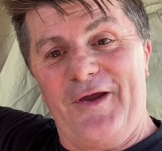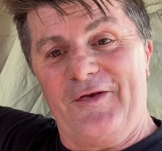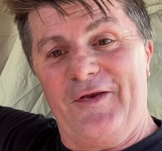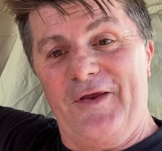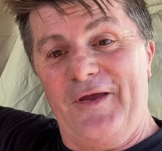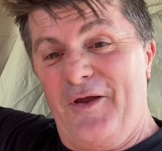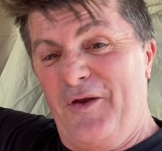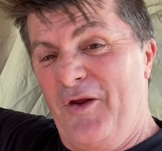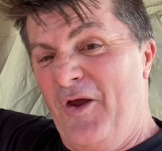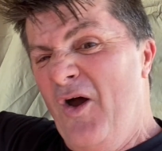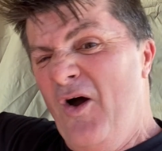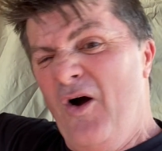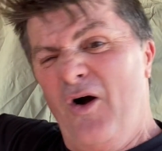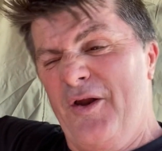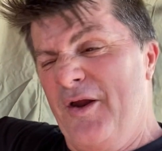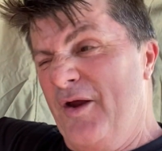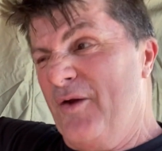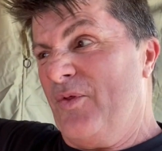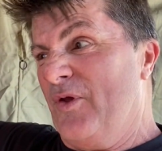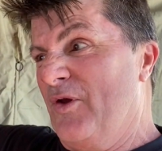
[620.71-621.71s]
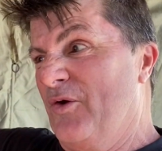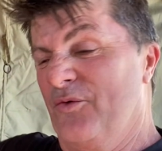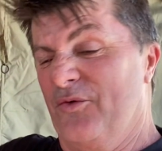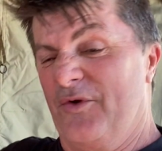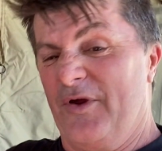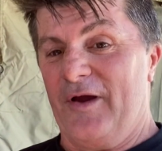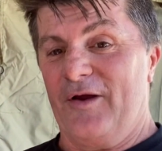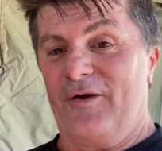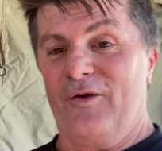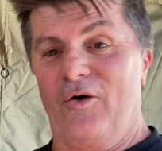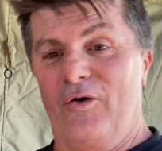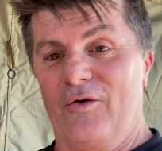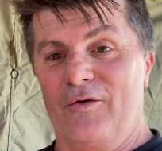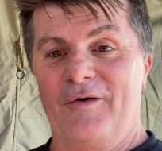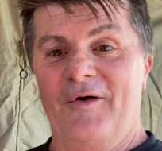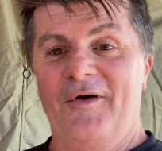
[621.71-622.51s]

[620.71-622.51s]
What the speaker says: down. I don't think it'll take long.